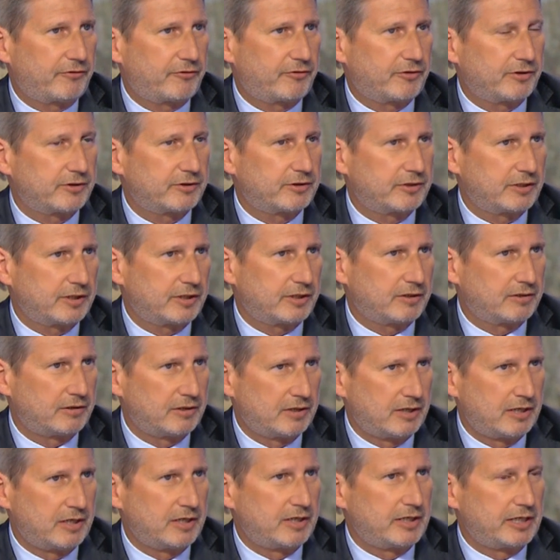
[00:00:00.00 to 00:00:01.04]
and mm
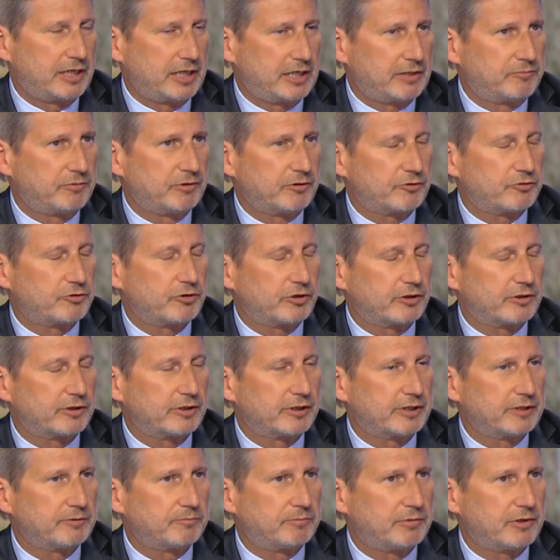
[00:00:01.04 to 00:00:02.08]
it will
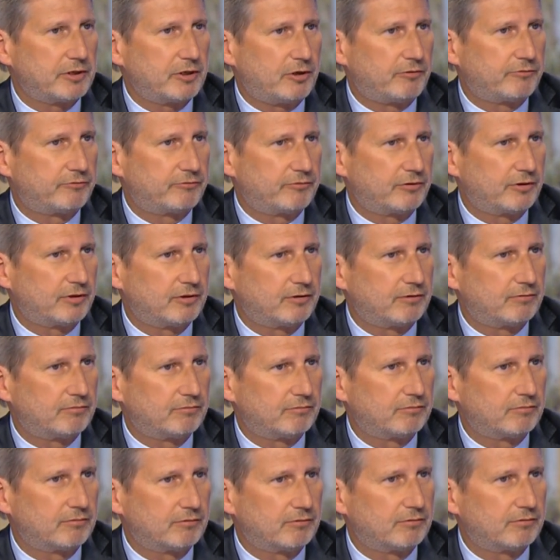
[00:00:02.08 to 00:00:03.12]
certainly be off uh,
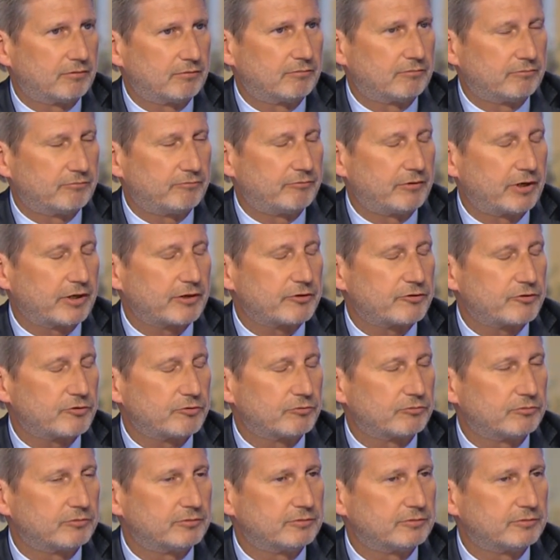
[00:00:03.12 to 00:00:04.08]
very soon.